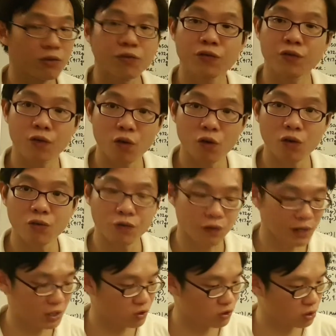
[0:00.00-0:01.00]
and 4
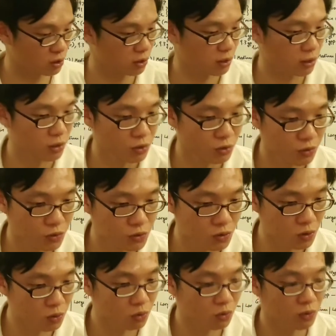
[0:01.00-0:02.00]
fletched.
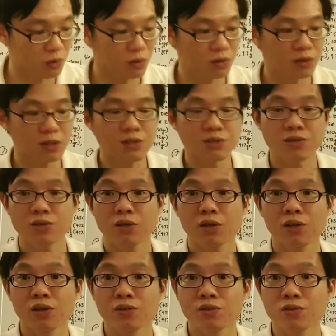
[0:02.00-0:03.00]
So this
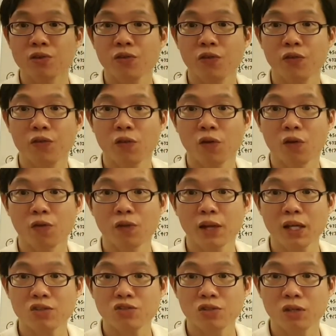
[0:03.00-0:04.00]
is 4
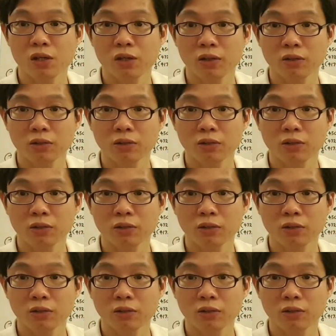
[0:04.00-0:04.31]
fletched.